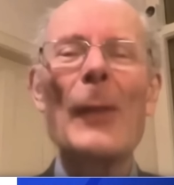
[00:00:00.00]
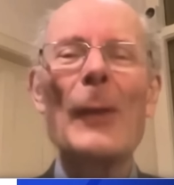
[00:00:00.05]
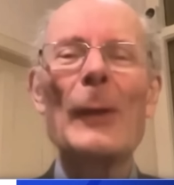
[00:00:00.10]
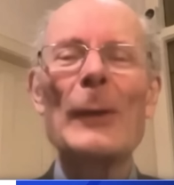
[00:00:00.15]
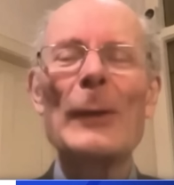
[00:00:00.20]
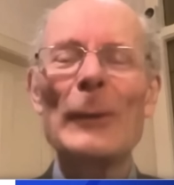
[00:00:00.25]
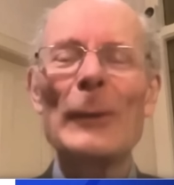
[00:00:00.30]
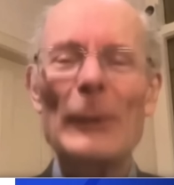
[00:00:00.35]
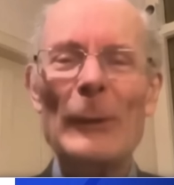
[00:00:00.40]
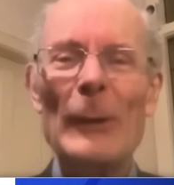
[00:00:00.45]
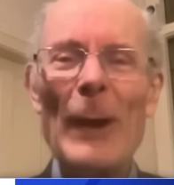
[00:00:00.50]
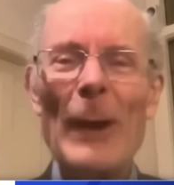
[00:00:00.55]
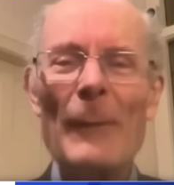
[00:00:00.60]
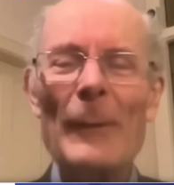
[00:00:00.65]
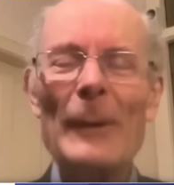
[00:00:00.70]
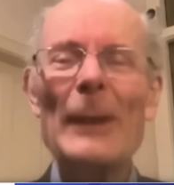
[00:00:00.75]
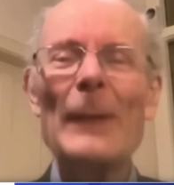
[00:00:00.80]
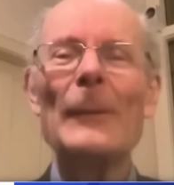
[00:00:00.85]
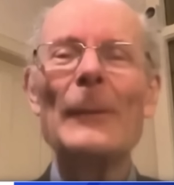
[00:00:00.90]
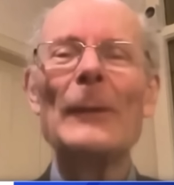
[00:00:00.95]
The
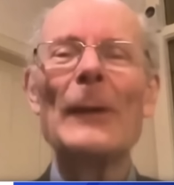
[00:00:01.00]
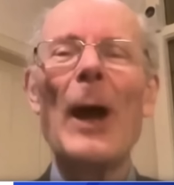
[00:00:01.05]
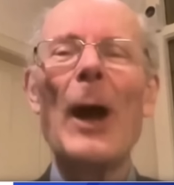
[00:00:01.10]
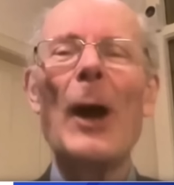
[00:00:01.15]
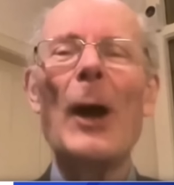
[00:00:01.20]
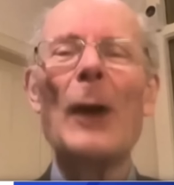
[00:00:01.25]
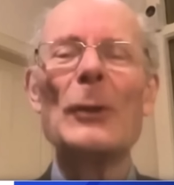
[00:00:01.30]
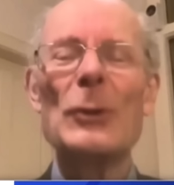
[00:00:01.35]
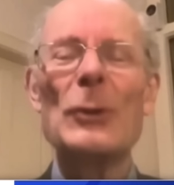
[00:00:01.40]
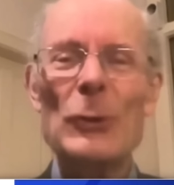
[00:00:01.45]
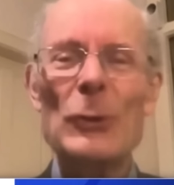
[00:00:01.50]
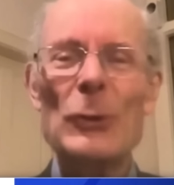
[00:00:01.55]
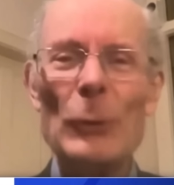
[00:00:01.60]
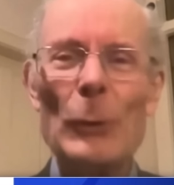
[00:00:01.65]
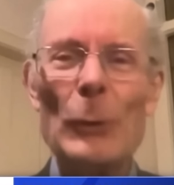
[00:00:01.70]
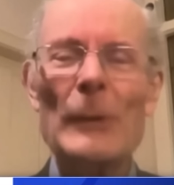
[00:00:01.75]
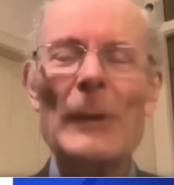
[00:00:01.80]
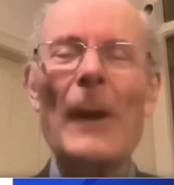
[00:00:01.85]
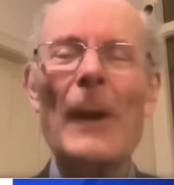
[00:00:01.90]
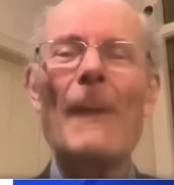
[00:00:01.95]
Conservatives are
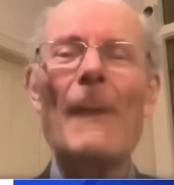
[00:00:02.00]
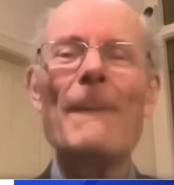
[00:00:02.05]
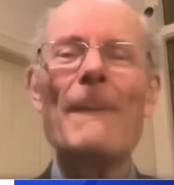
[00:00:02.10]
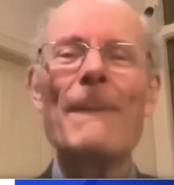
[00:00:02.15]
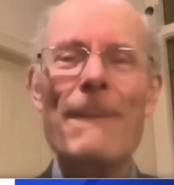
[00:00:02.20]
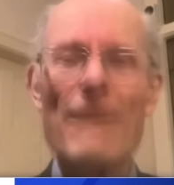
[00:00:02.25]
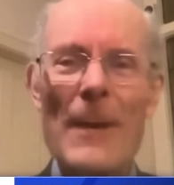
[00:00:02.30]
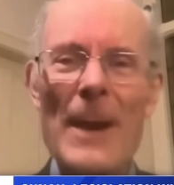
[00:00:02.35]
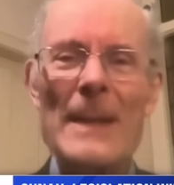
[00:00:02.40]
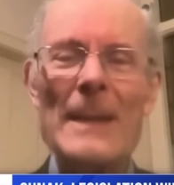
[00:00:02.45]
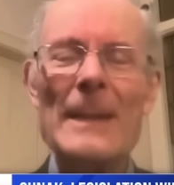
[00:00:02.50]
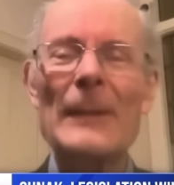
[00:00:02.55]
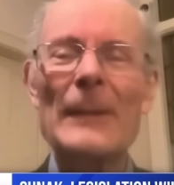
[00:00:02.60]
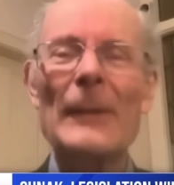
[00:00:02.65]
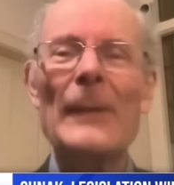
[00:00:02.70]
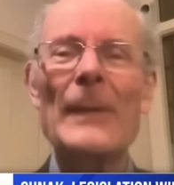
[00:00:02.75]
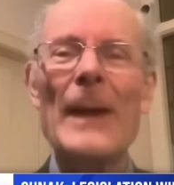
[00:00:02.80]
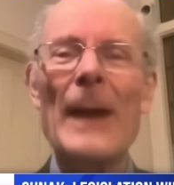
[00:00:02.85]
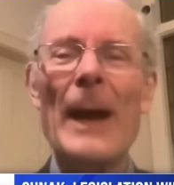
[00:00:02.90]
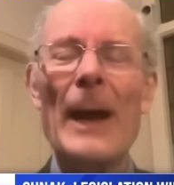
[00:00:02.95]
short of
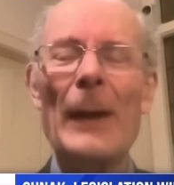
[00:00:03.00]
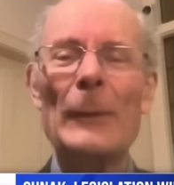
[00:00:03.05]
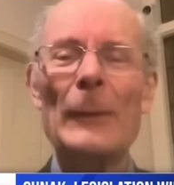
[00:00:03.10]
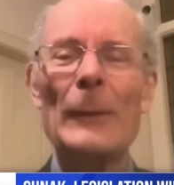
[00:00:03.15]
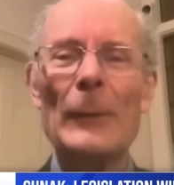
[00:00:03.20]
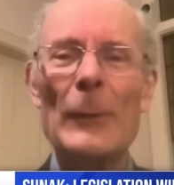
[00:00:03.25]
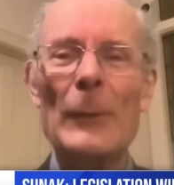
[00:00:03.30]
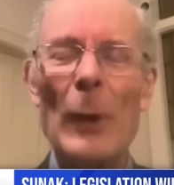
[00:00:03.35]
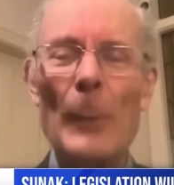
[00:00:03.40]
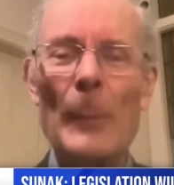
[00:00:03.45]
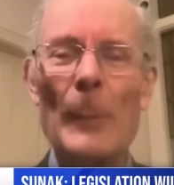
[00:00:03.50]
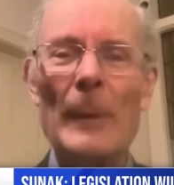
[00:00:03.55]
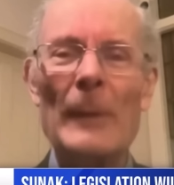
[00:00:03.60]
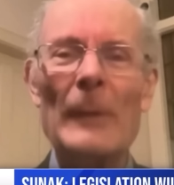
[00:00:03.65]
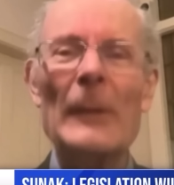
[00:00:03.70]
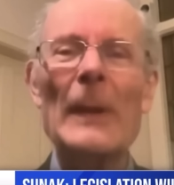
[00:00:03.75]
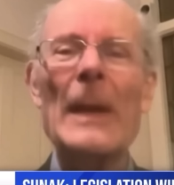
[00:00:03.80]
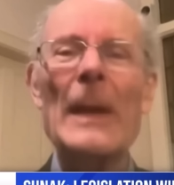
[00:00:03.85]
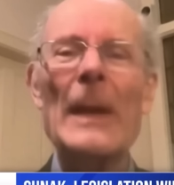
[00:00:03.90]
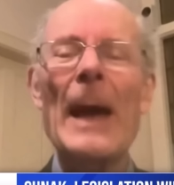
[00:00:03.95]
friends in the House of
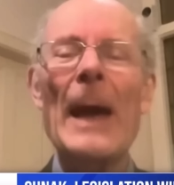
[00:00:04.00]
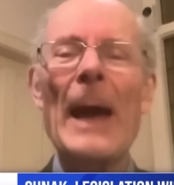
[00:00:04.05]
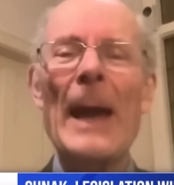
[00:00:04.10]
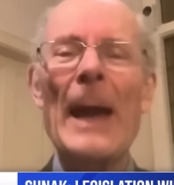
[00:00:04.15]
Commons.